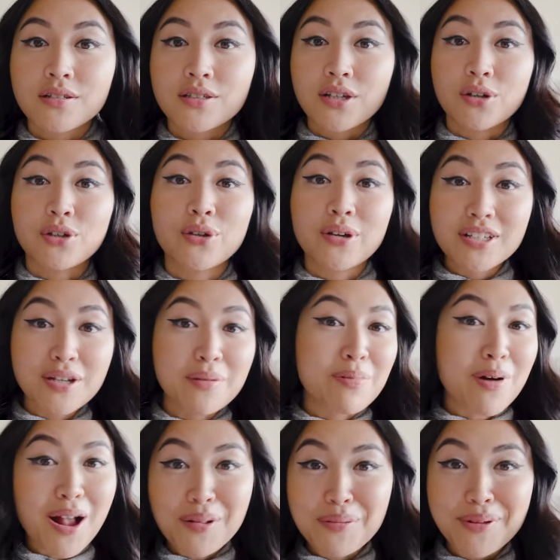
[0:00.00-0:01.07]
So, you guys are
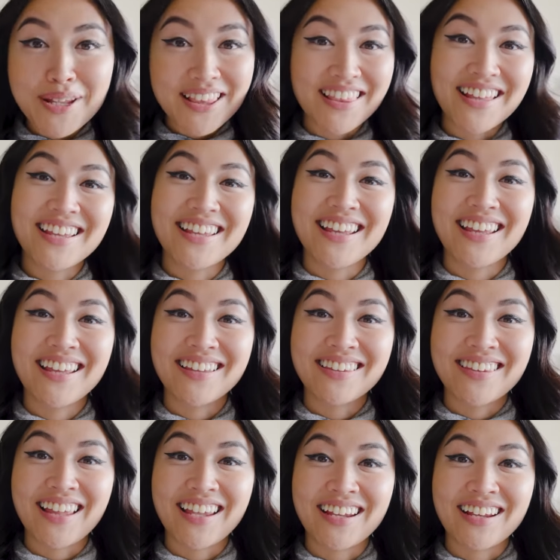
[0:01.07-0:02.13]
probably thinking,
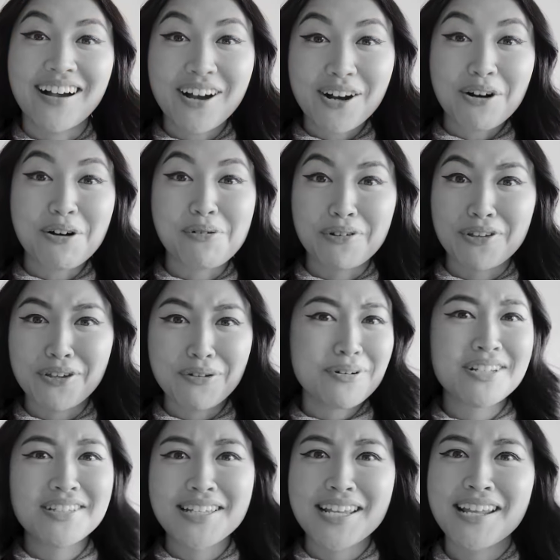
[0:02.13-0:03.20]
like, oh, you were
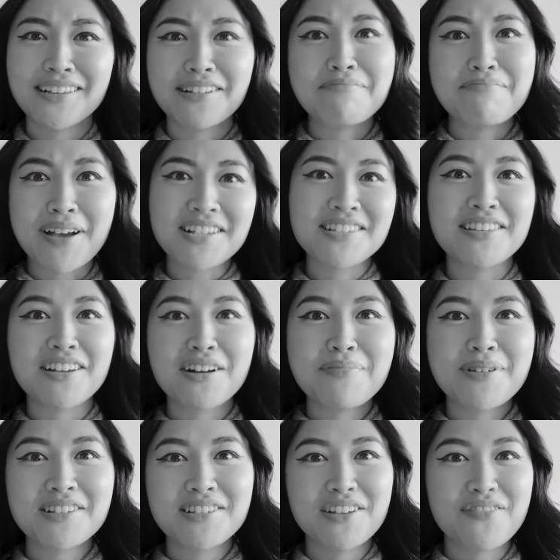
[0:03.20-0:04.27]
seeing the best
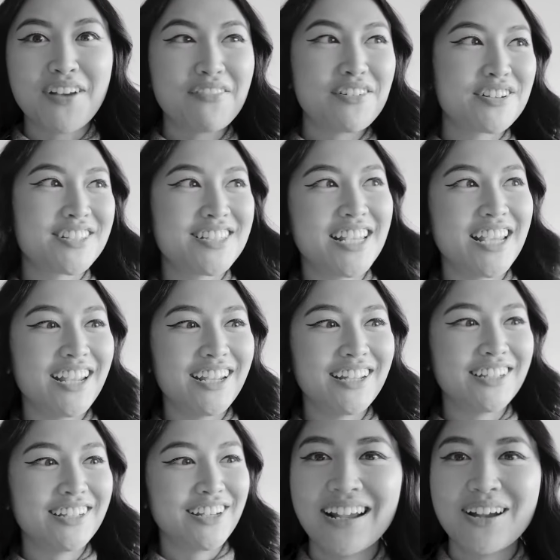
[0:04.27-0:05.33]
therapist you've ever
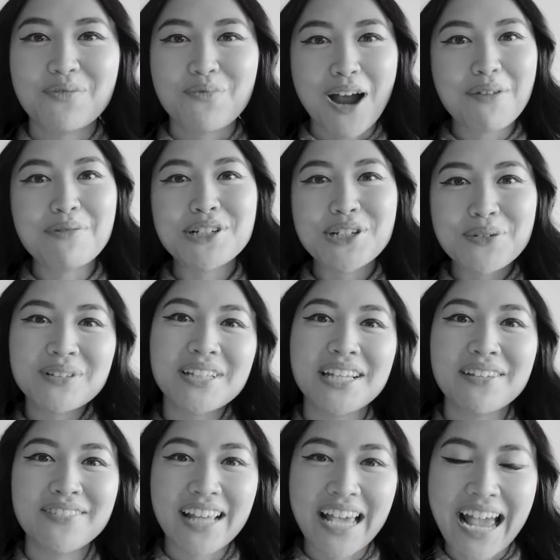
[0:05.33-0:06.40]
seen. Why would you
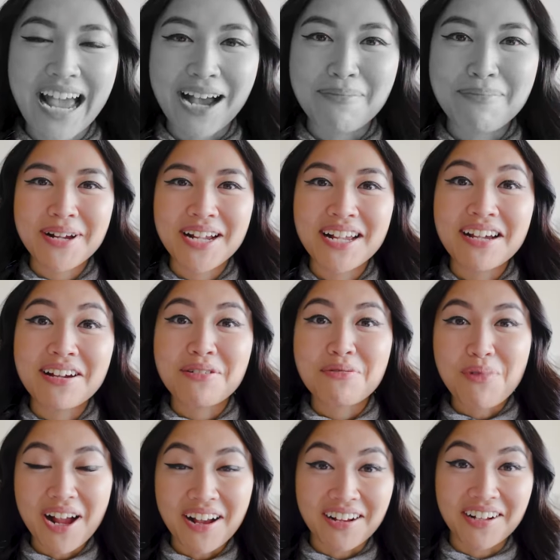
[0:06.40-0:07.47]
leave the app?
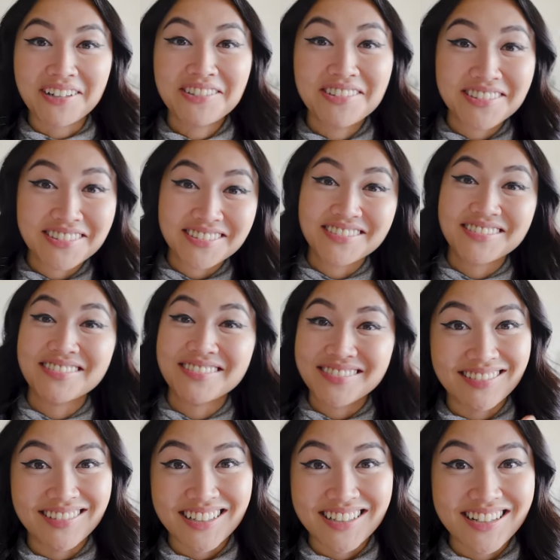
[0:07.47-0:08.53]
Well,
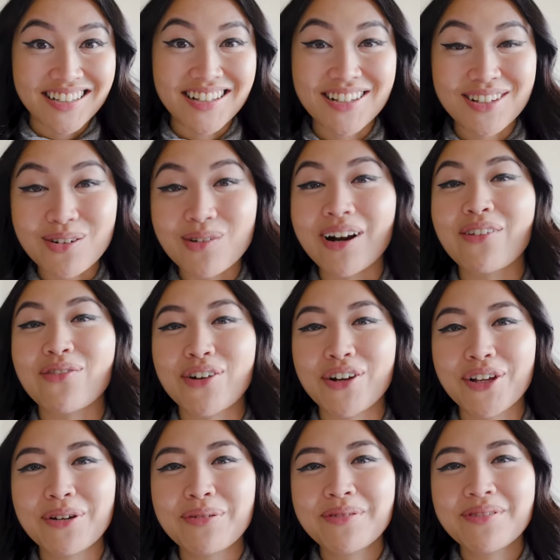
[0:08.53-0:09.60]
this is a story for
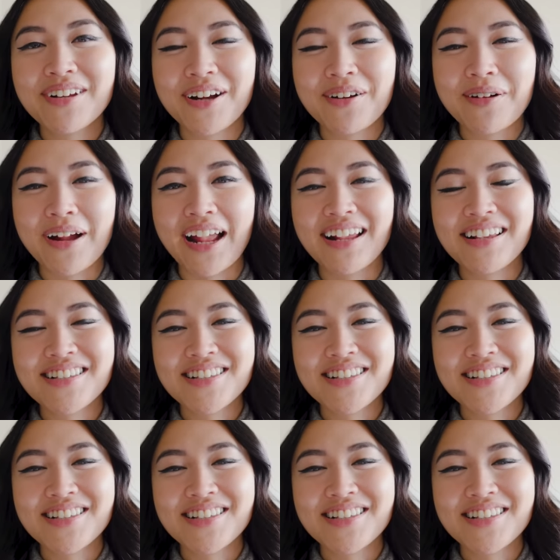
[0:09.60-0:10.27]
you. Okay,